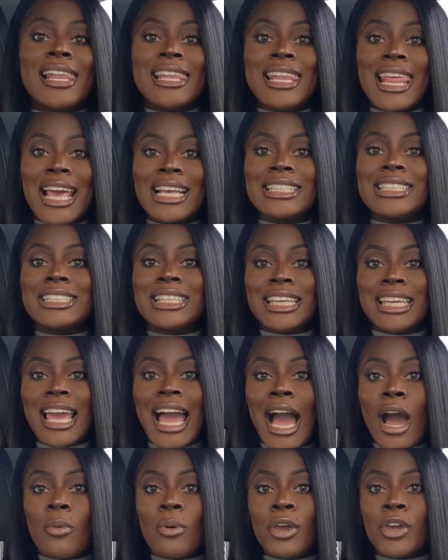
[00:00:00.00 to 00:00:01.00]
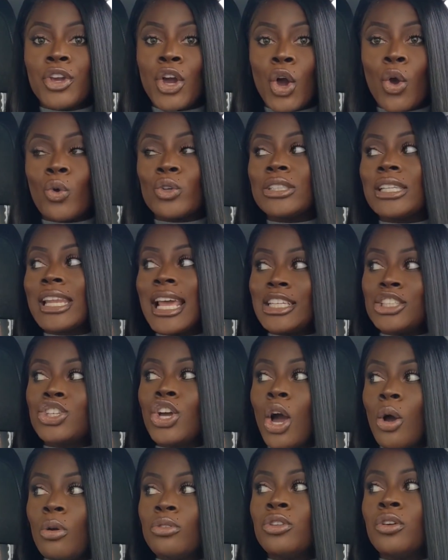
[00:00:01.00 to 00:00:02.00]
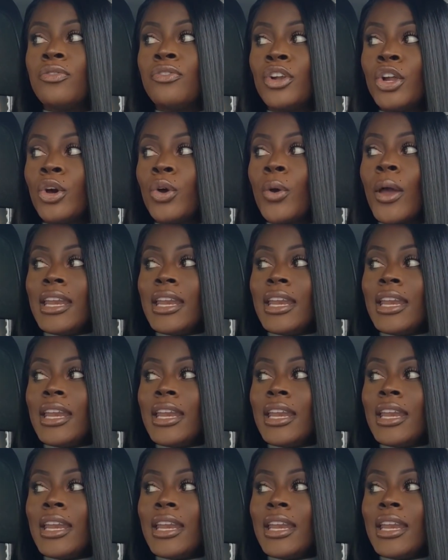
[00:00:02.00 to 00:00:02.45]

let's see how it goes. Let's go with the flow.